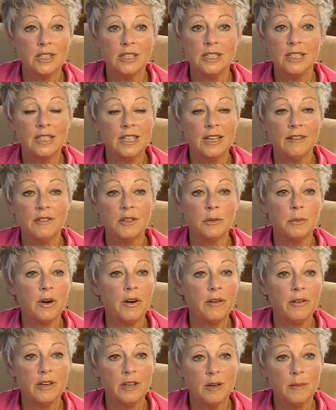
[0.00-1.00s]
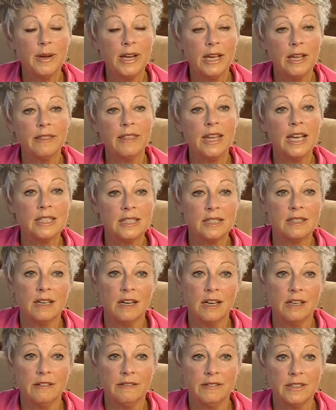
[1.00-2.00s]
I didn't have to worry about that
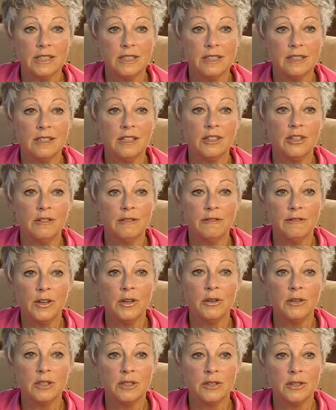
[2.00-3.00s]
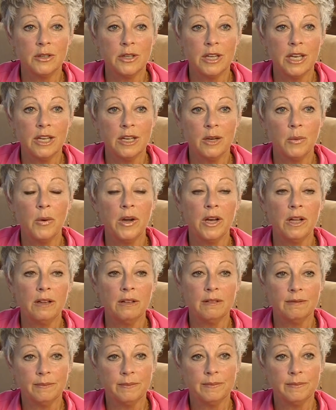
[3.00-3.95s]
side of it. I could focus on getting well.